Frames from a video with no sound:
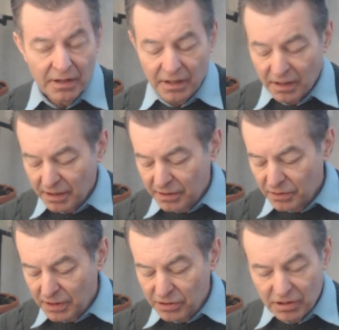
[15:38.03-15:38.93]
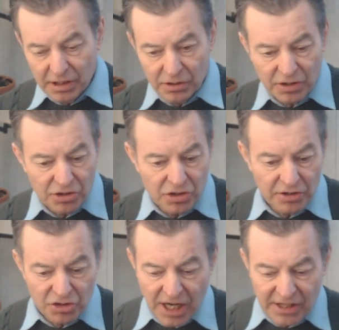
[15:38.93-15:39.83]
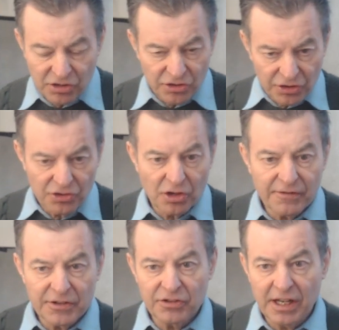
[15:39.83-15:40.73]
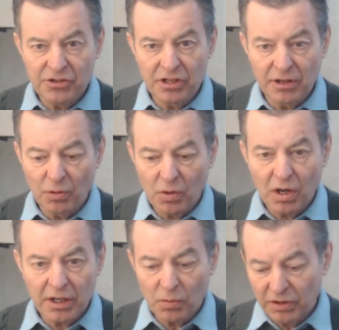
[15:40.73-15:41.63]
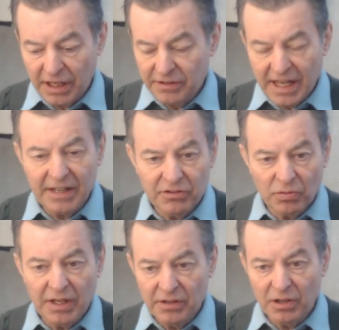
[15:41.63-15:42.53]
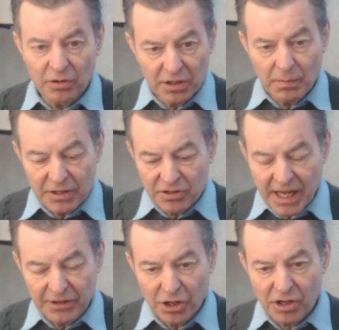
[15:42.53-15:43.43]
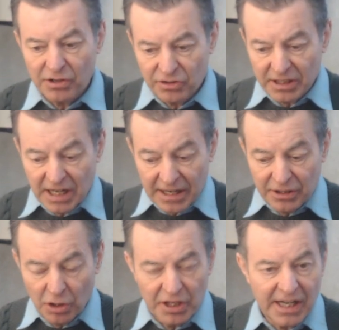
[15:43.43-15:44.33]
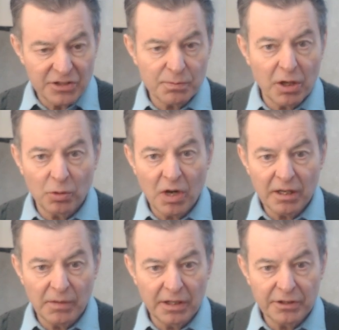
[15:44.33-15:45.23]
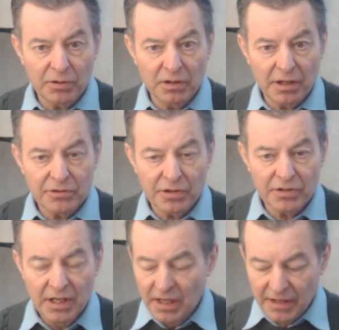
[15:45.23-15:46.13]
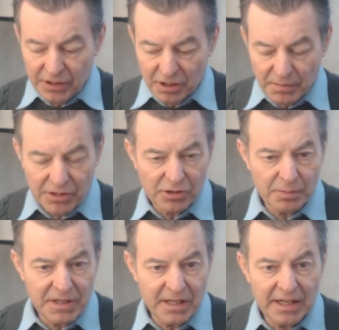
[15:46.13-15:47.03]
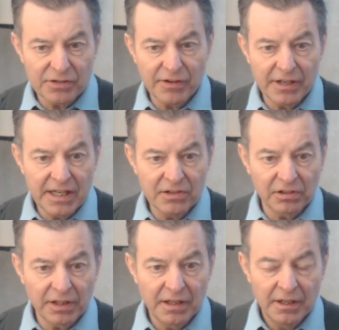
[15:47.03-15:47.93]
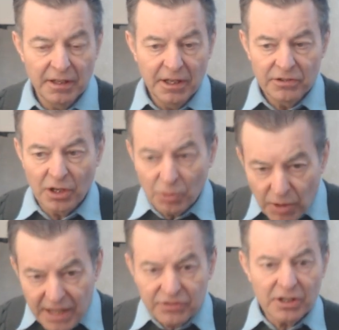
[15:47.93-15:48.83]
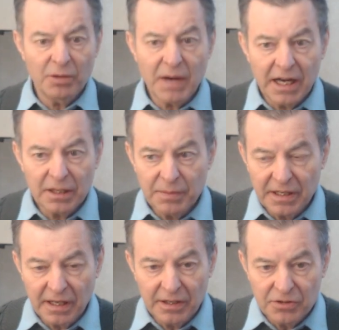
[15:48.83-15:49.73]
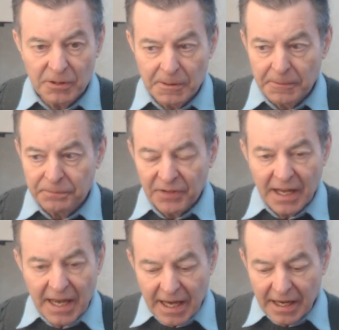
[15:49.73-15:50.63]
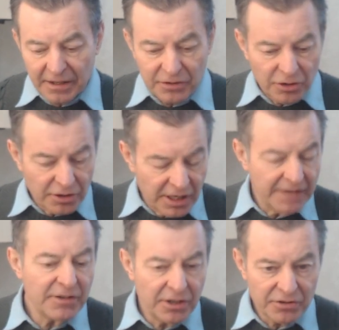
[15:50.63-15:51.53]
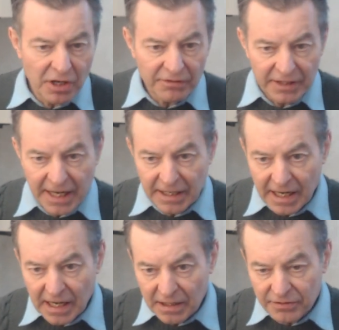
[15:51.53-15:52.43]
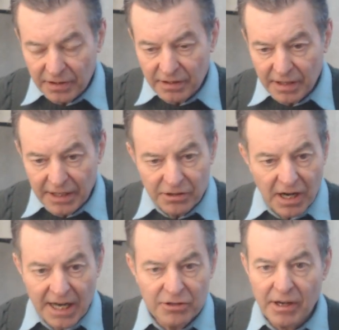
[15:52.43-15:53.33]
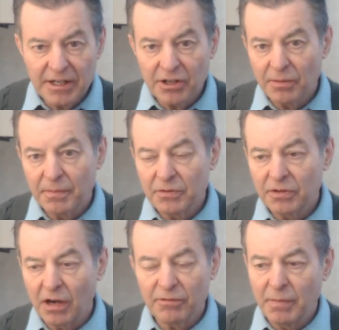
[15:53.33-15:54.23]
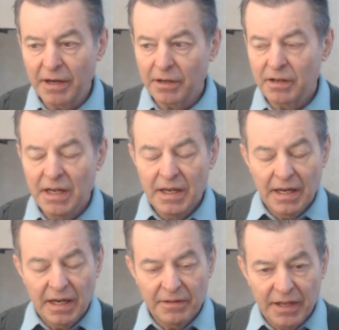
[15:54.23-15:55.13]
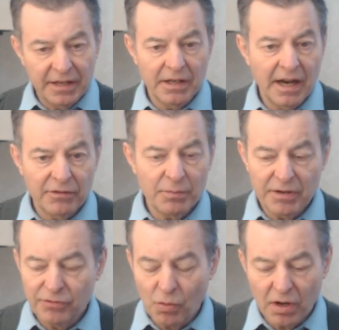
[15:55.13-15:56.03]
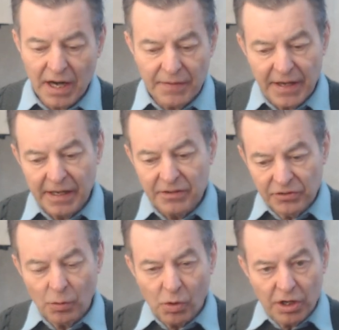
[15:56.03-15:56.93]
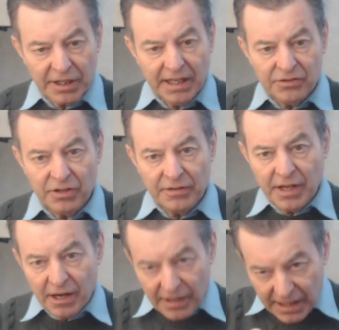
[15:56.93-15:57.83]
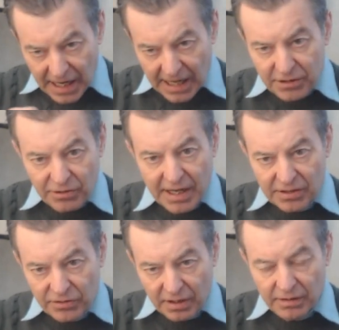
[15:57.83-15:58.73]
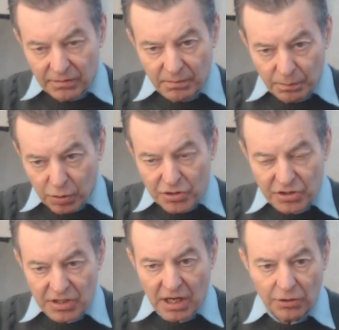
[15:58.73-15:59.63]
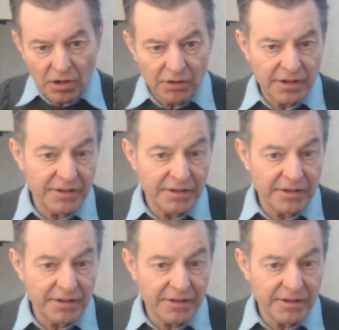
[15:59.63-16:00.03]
It changes the surface tension of the water. Well, that's, and you know, you measure that in hertz. So now you know you got smaller water molecule clusters, and then you can measure the pH very easily. So you're raising your body pH, and you're giving yourself an antioxidant, and you're hydrating yourself better than ever before. And then as the water gets in there and hydrates and pushes out all